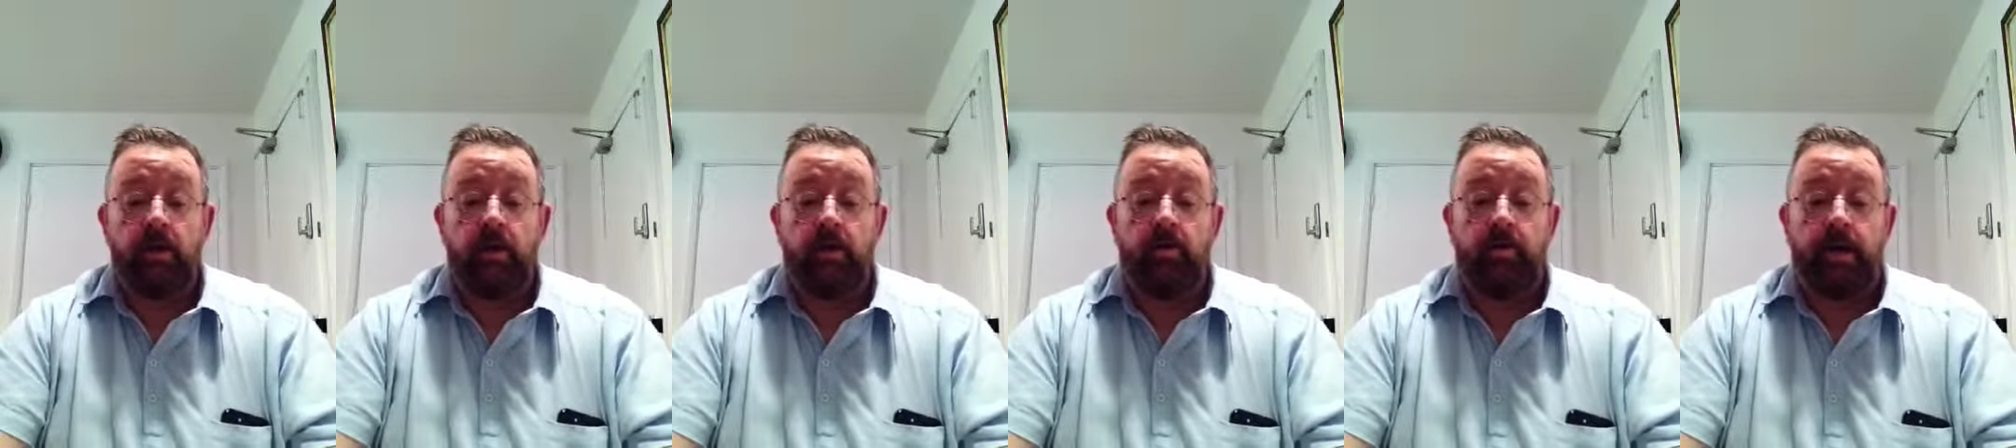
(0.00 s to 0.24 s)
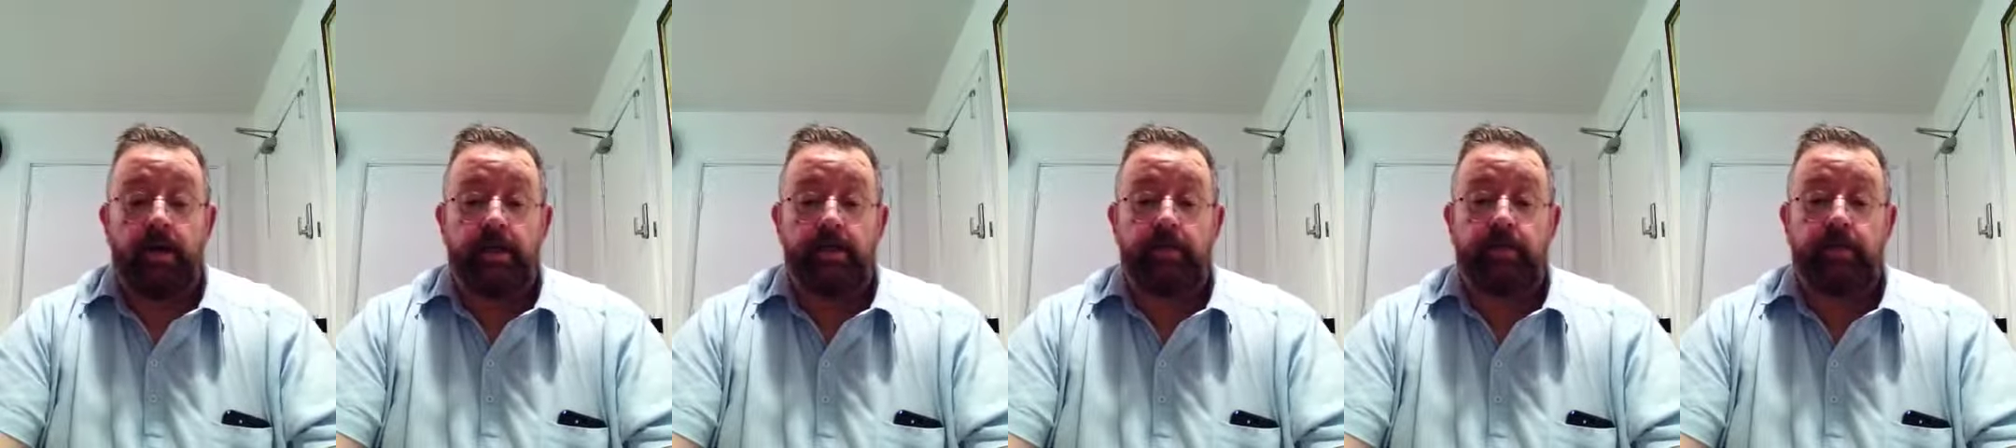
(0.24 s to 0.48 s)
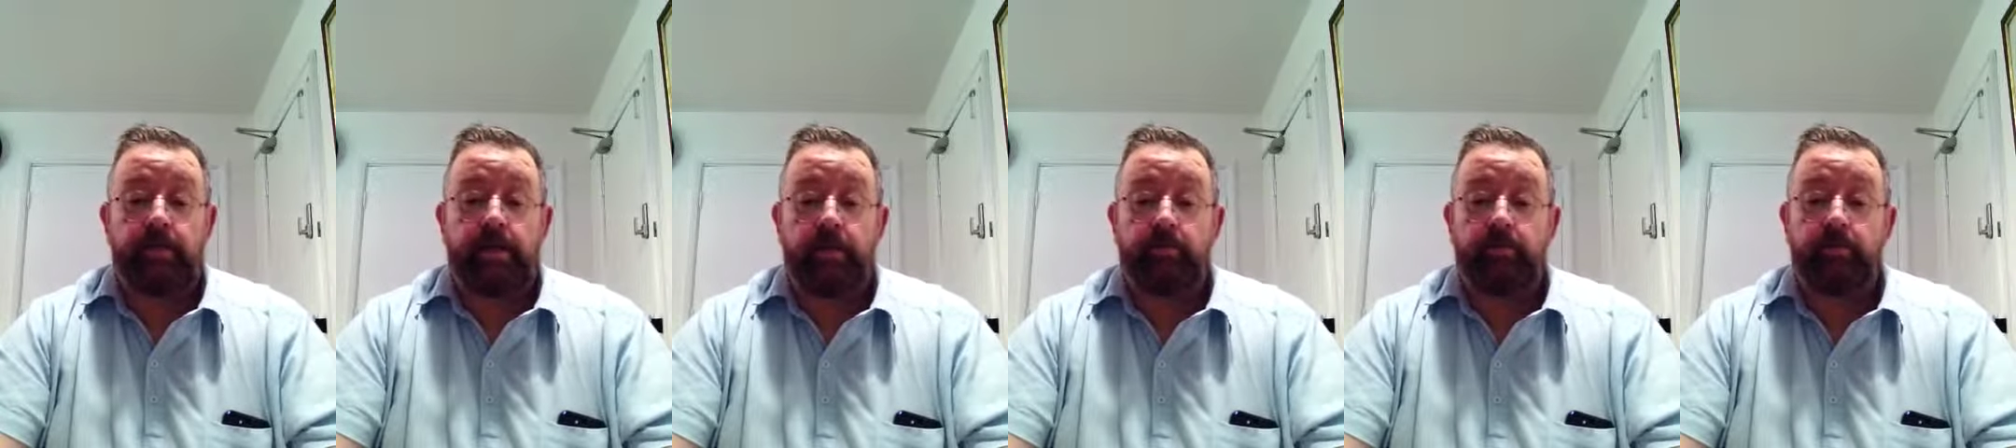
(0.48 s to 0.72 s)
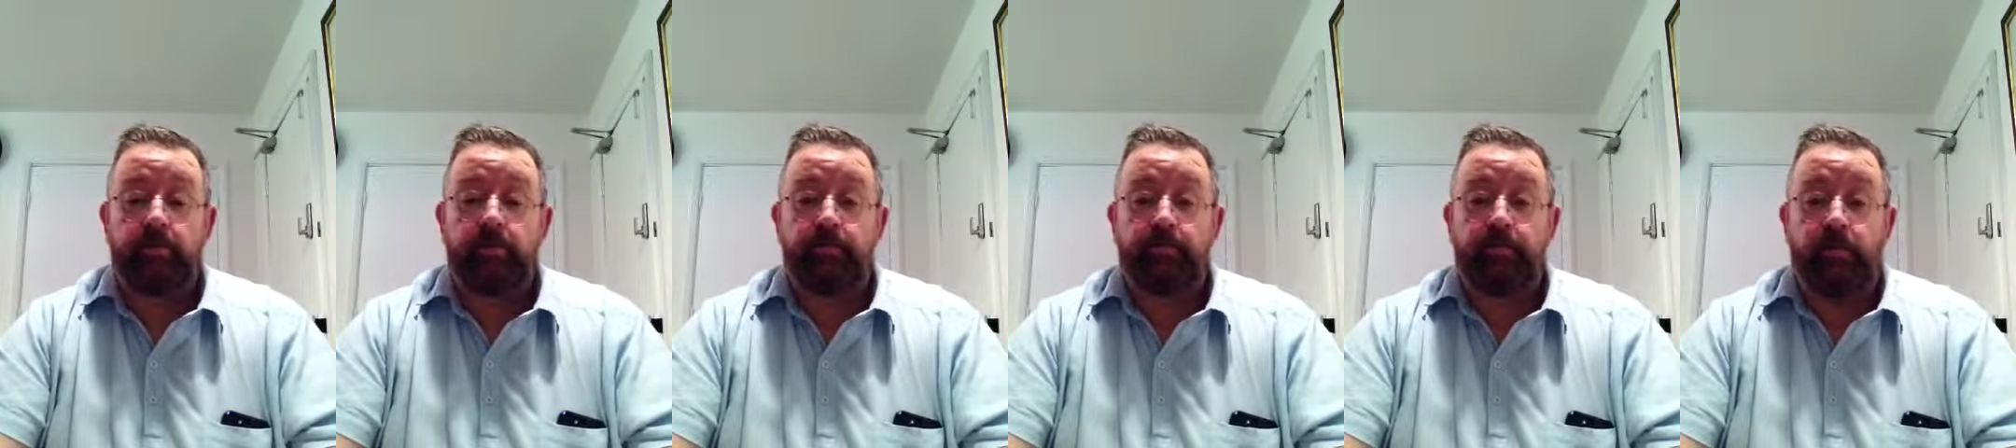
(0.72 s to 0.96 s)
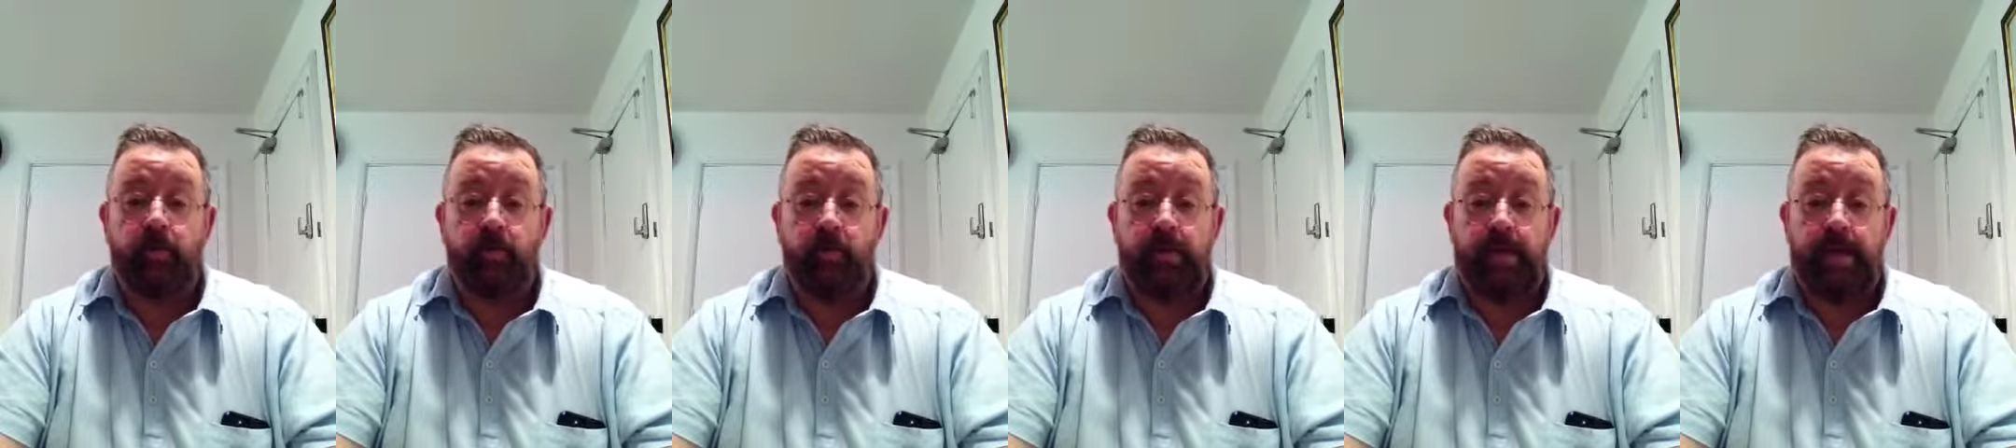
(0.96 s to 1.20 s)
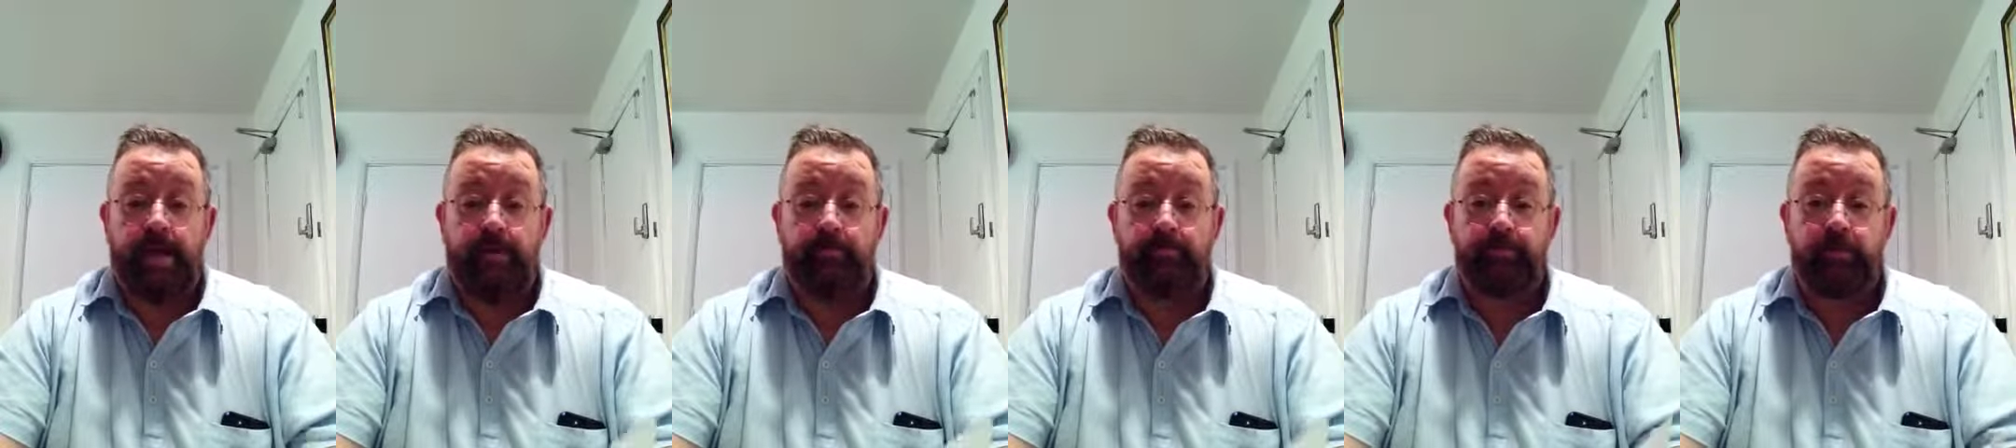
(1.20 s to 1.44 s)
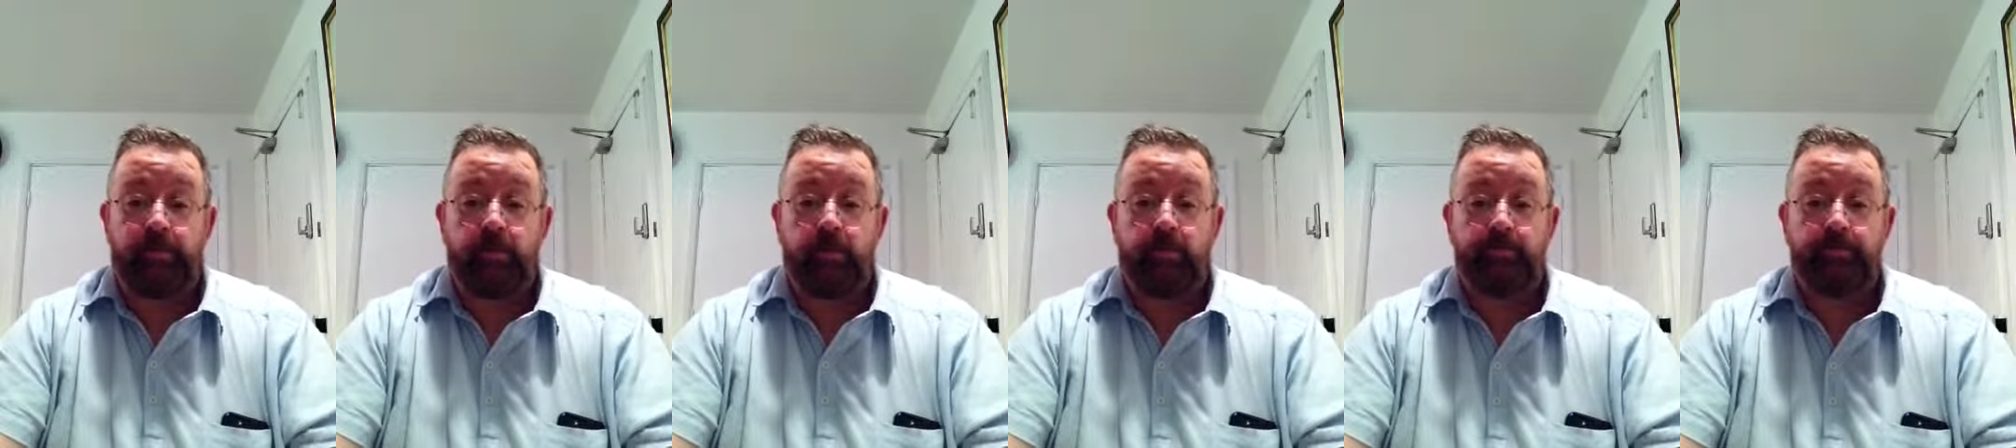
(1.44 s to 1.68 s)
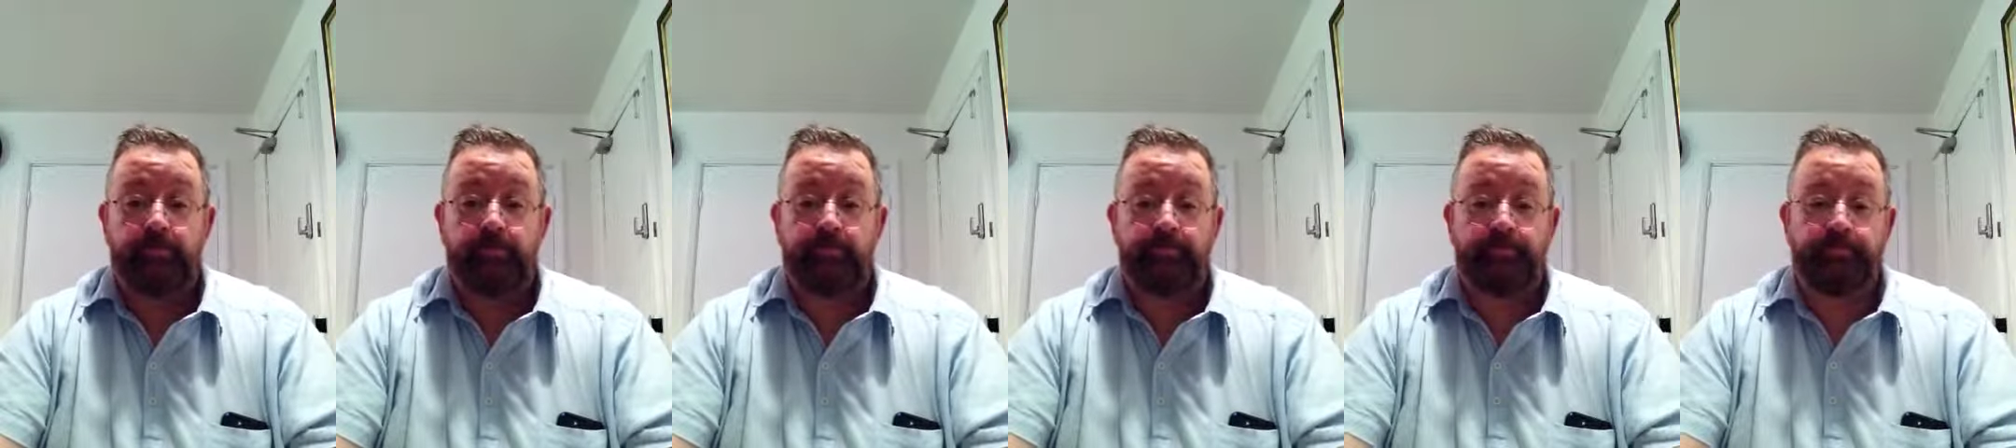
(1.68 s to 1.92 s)
Alright, so that was the vocab
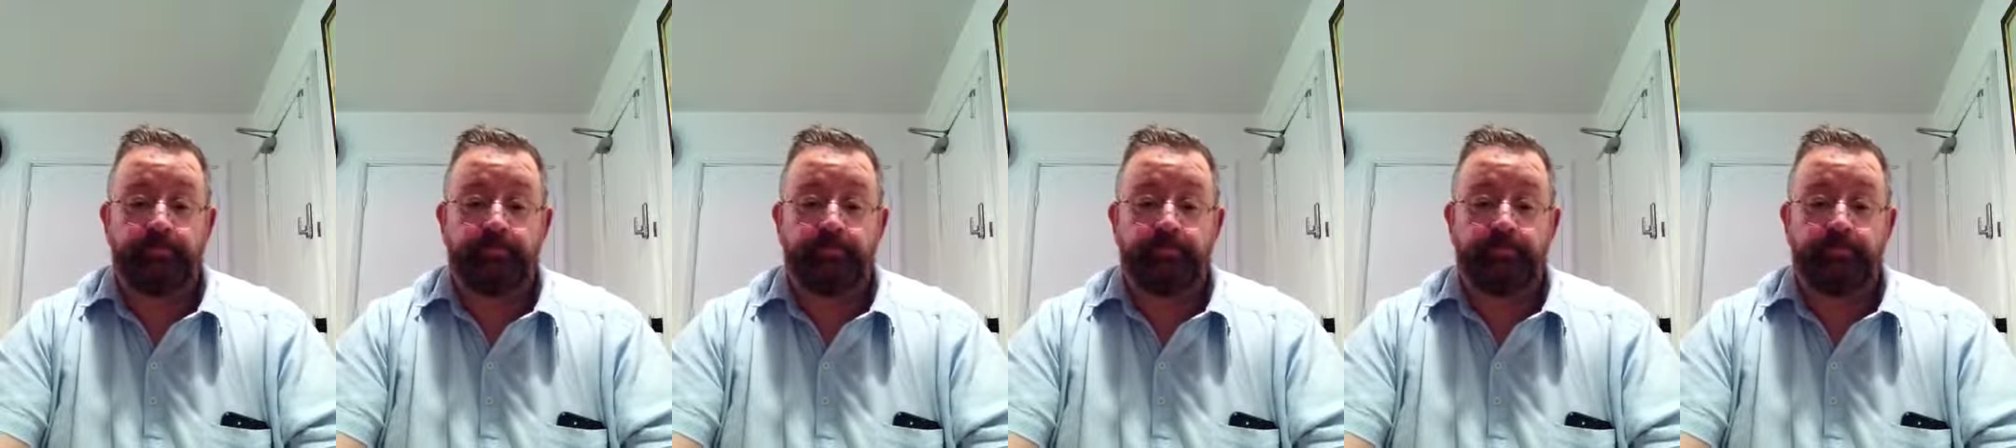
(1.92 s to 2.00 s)
done.